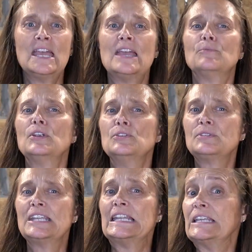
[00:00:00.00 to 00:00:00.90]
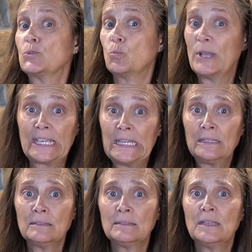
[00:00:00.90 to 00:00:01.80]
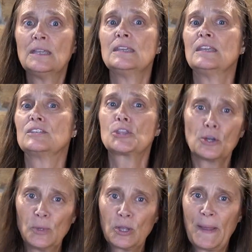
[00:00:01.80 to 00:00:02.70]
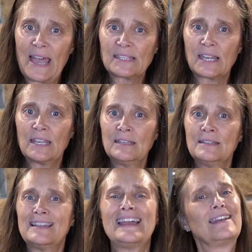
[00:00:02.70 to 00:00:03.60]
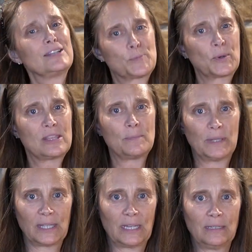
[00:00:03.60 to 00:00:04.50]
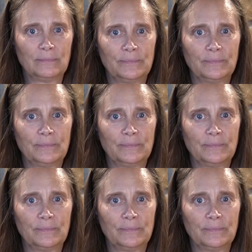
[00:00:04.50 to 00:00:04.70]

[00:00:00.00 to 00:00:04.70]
reducing its wicking, its thermal capacity, and its breathability.